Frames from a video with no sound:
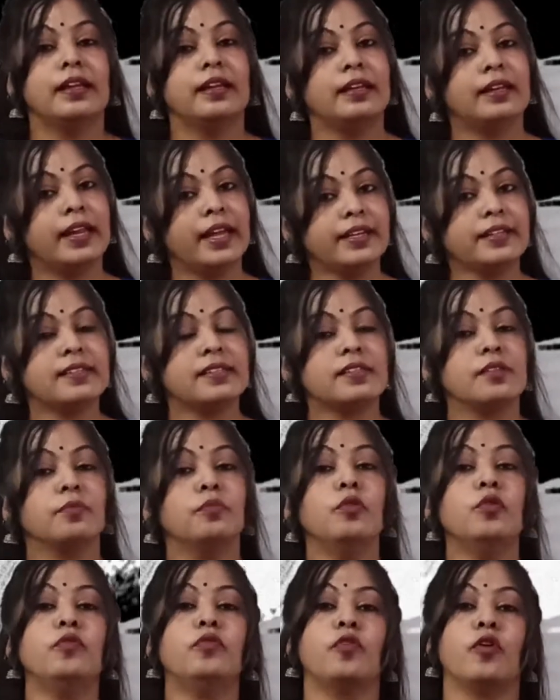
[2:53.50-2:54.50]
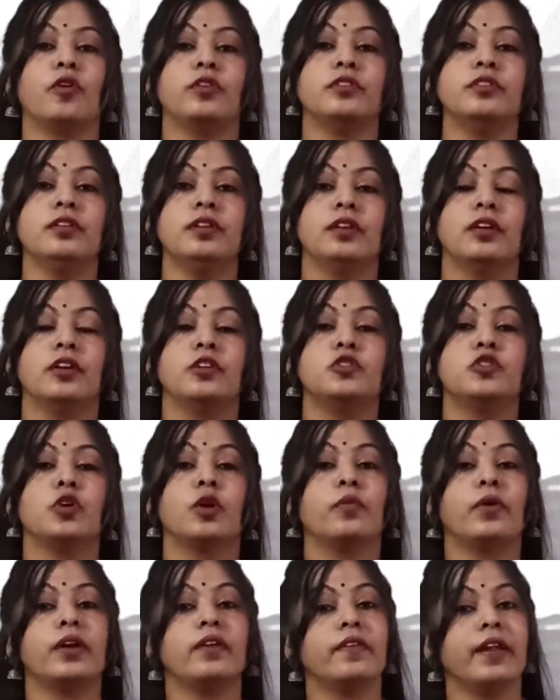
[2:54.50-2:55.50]
Let's move on to
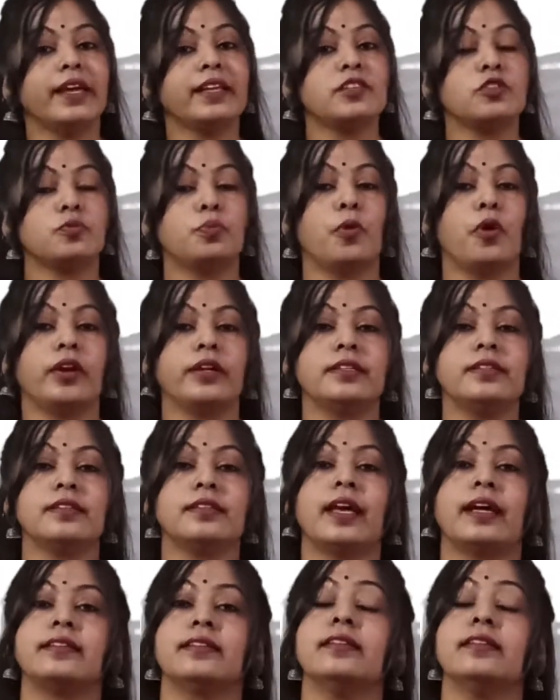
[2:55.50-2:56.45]
our next point that